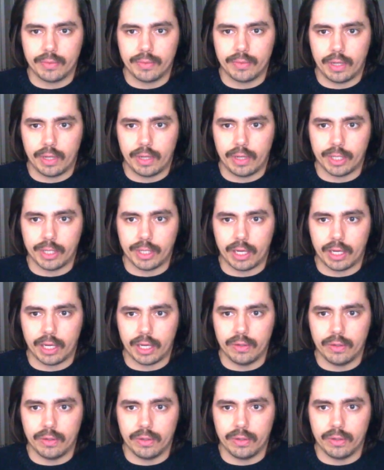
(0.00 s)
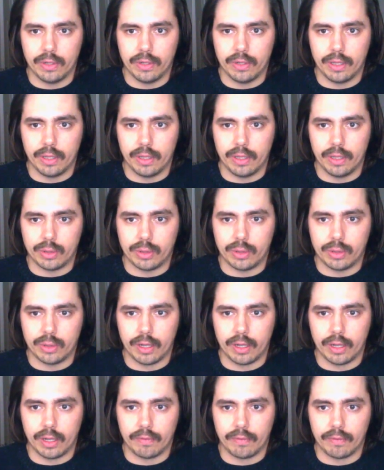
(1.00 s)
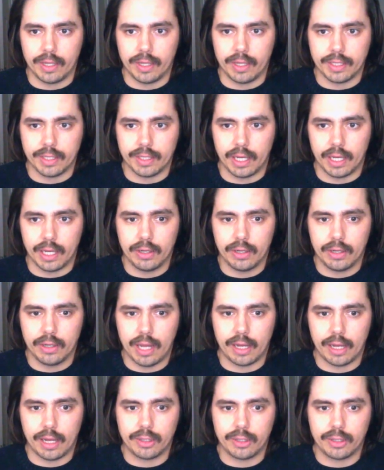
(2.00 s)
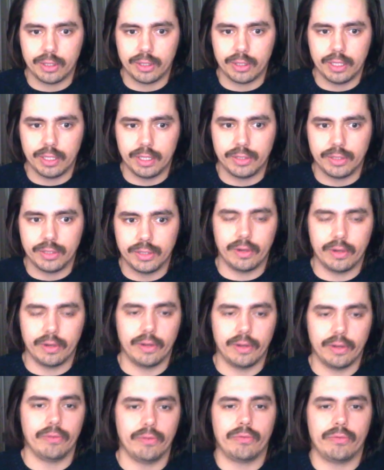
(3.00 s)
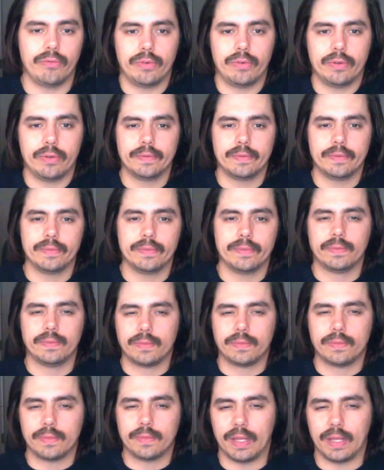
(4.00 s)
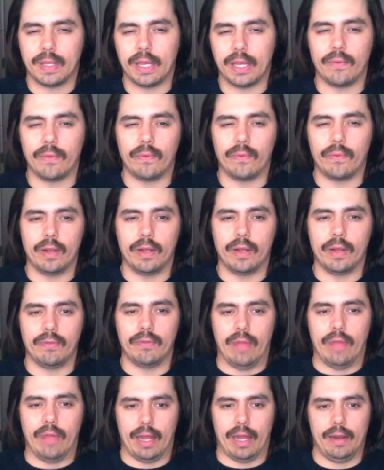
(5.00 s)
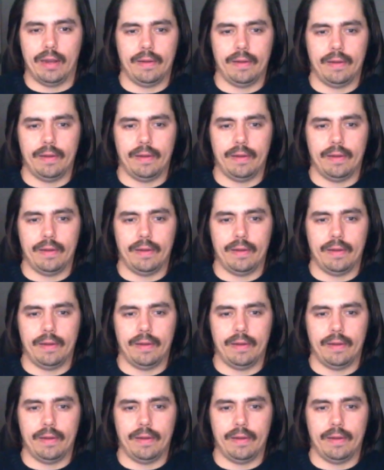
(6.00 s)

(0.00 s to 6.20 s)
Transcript: which I can do in the drawing phase, I can actually sort of get rid of that